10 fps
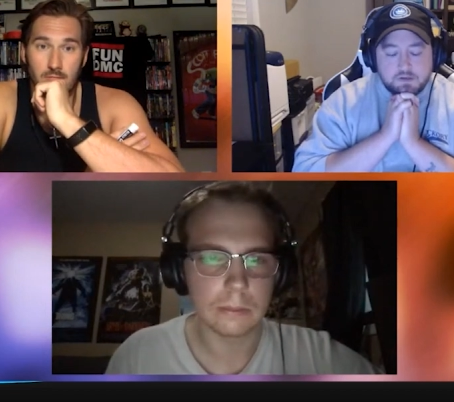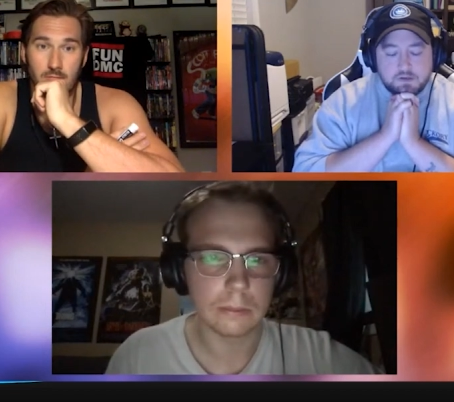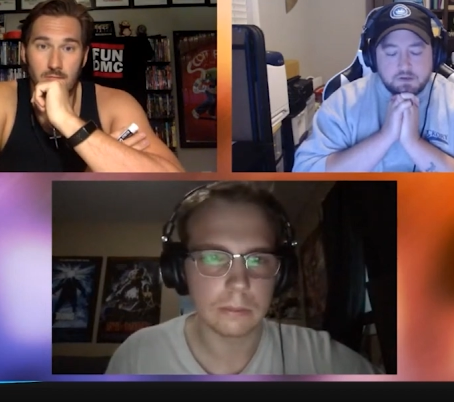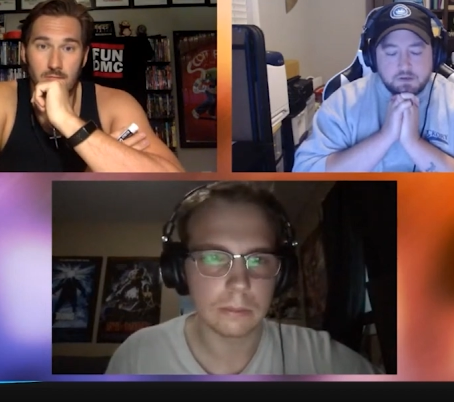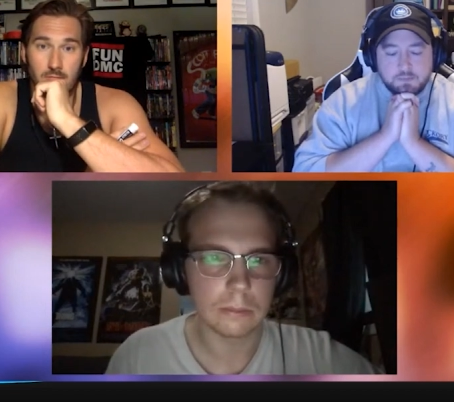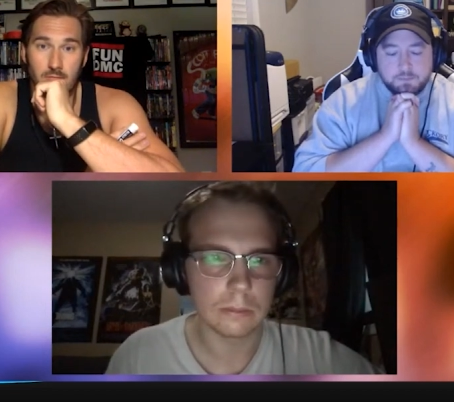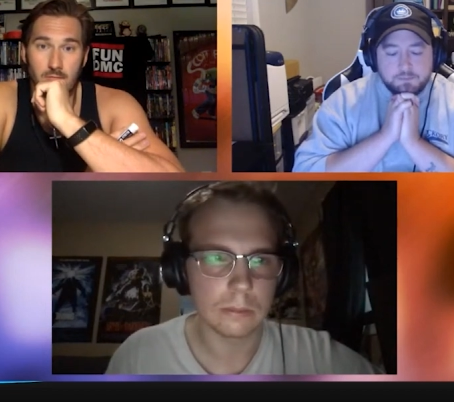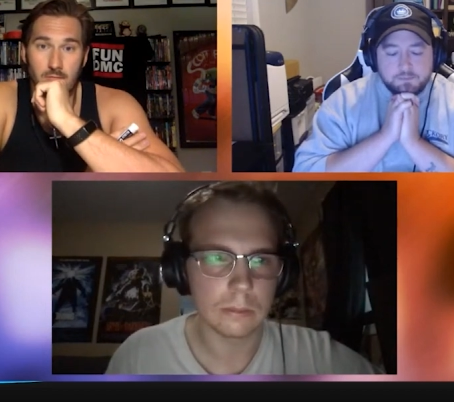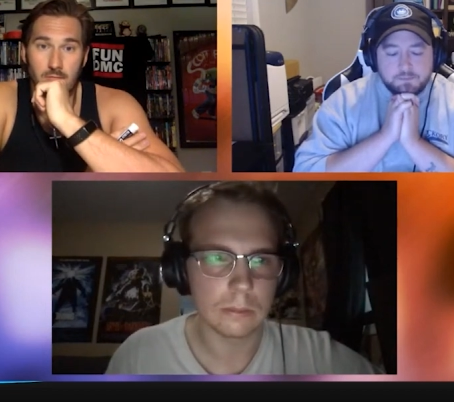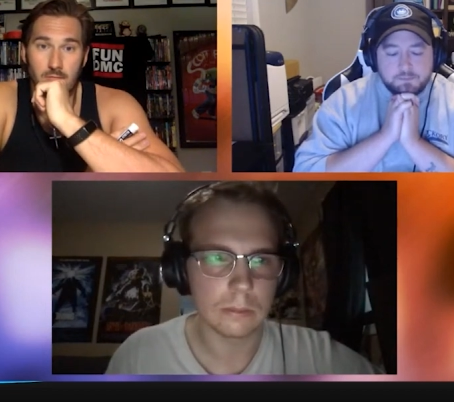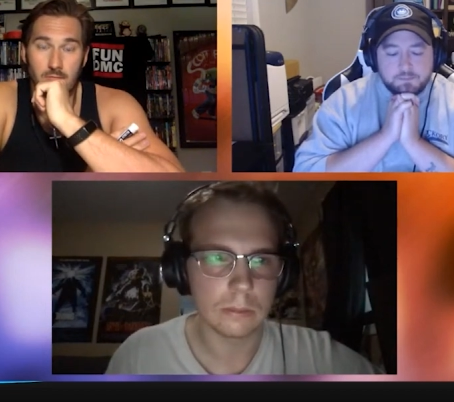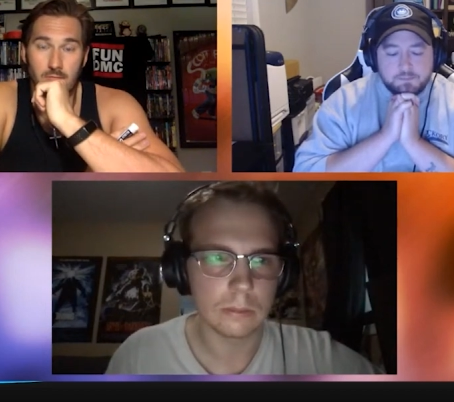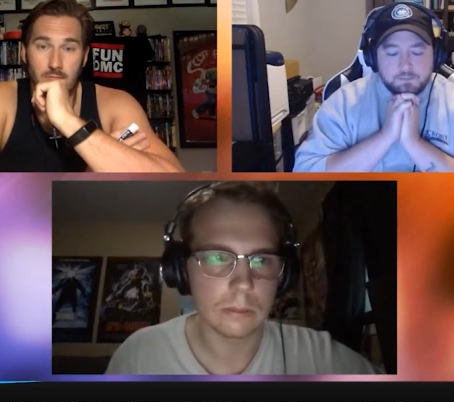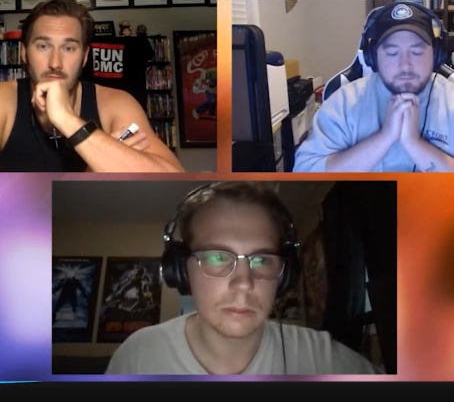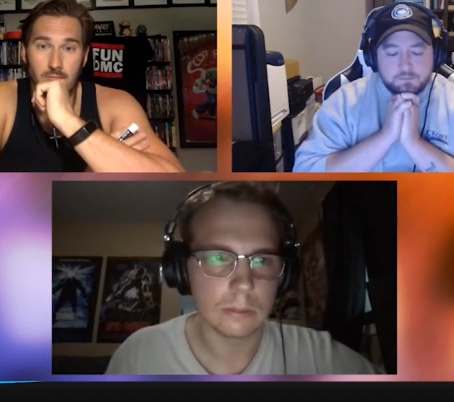Speaker 1: Um,
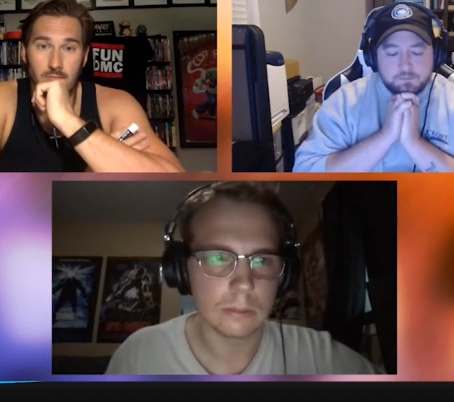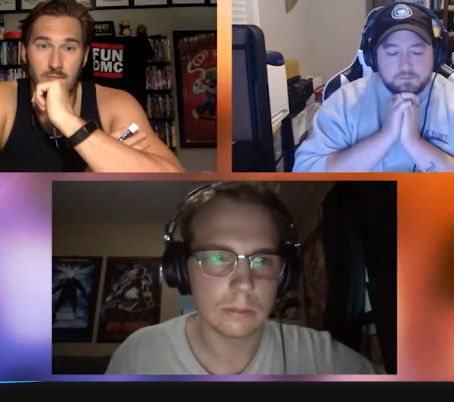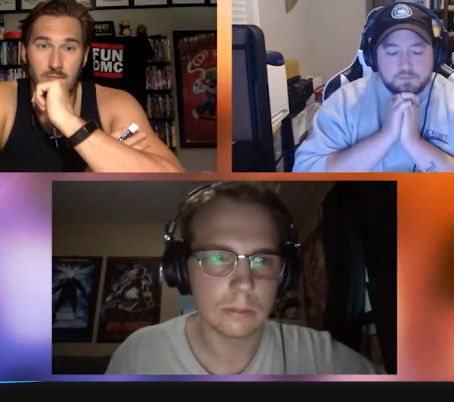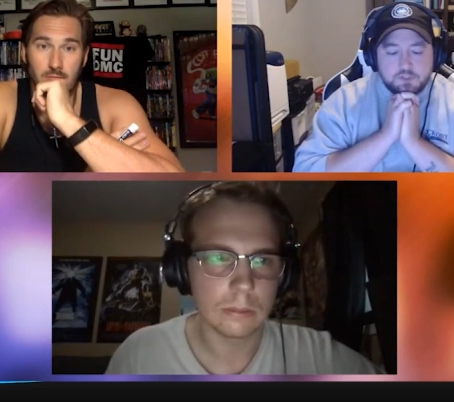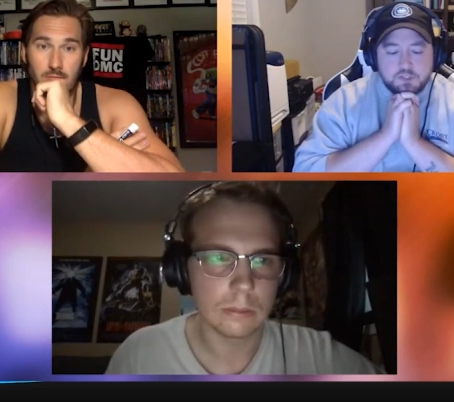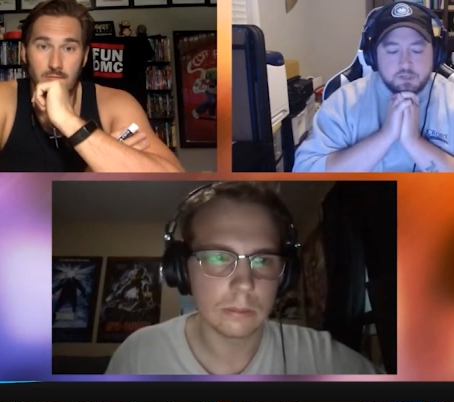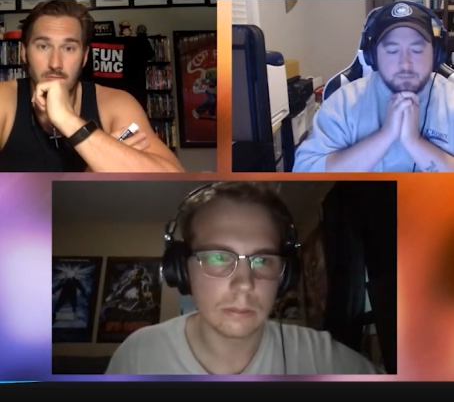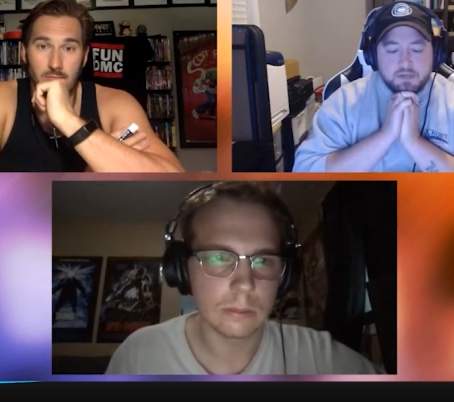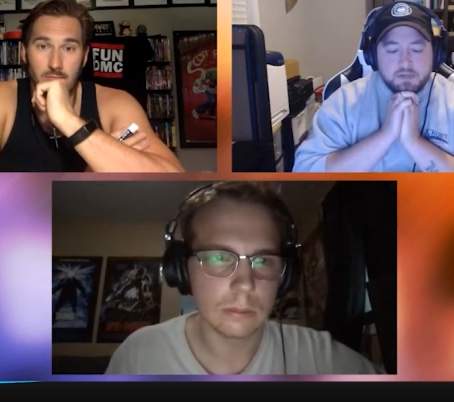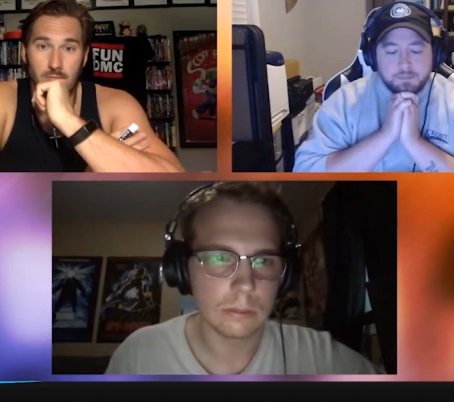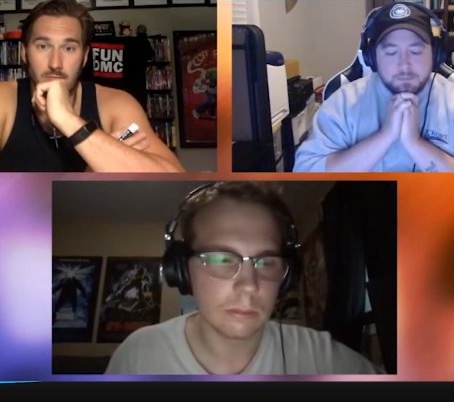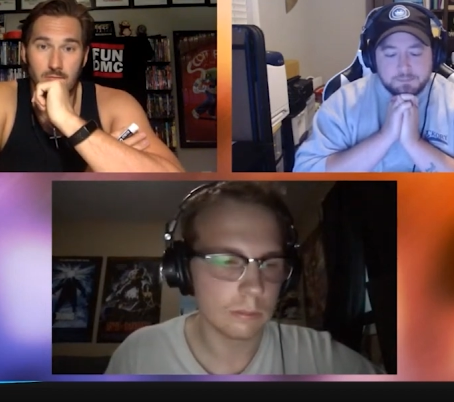Sean Penn.